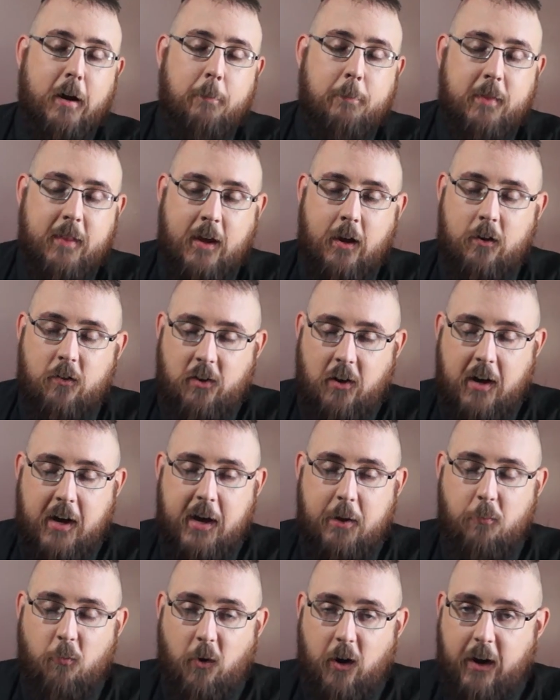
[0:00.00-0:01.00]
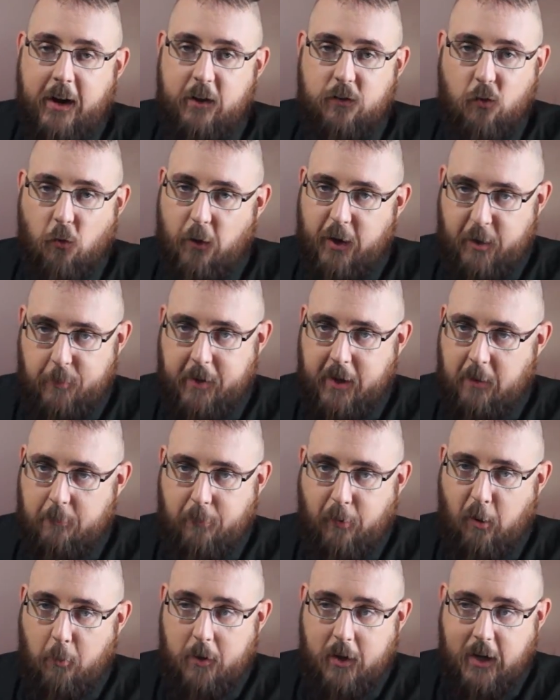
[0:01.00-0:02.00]
up that time where it's going to
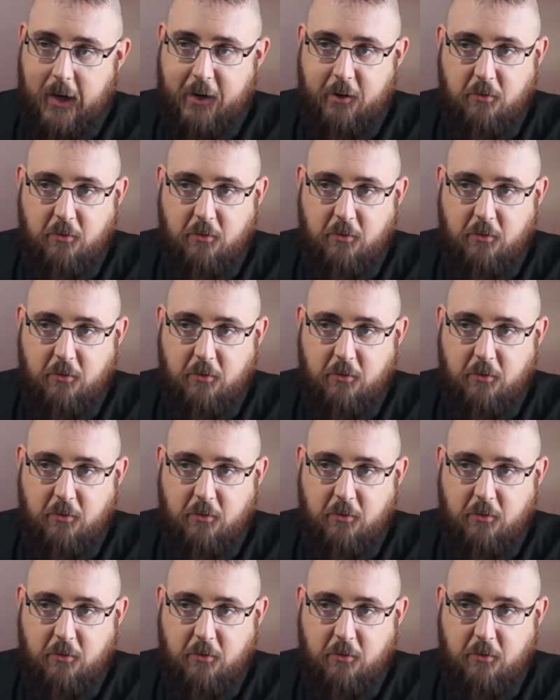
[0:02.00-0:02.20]
become permanent.